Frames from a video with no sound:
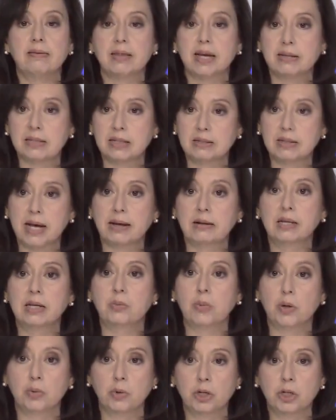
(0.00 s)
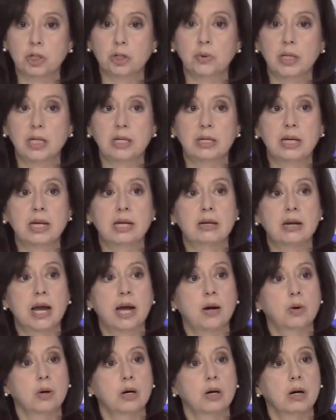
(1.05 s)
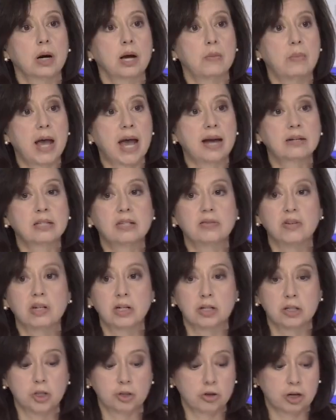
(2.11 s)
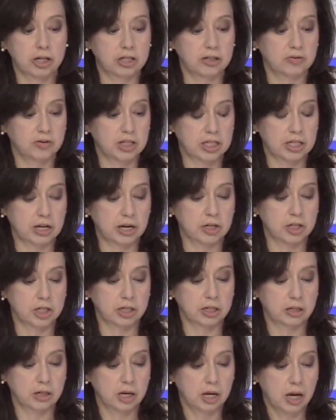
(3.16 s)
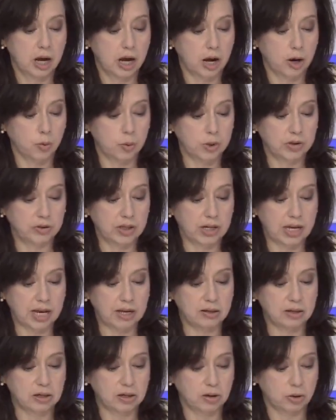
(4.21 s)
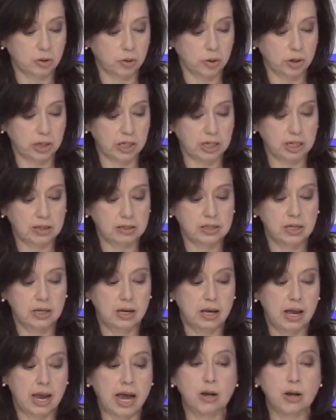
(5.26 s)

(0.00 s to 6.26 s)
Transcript: And that's exactly what we're doing in our active and constructive discussion with the Kenyan authorities.